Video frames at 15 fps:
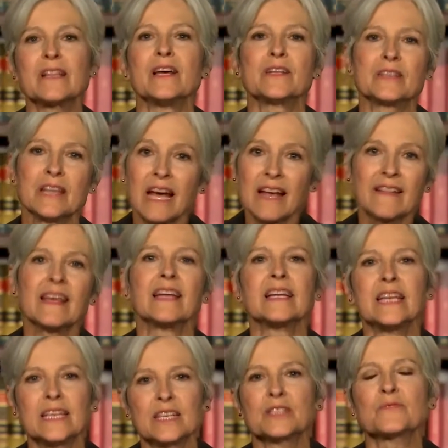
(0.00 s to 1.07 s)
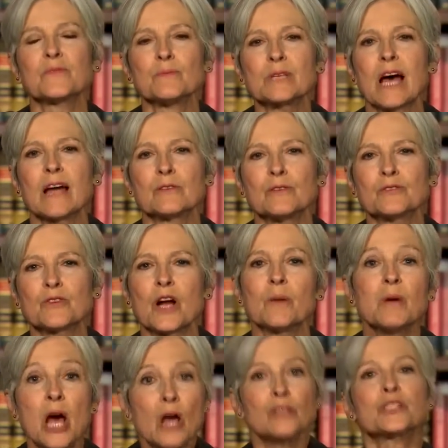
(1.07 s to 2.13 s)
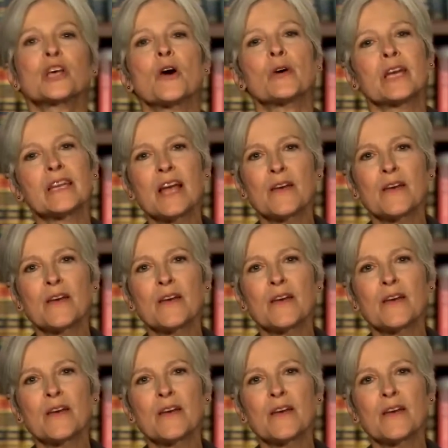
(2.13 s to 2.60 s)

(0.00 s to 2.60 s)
Yes, many people would say that in order to stop Trump,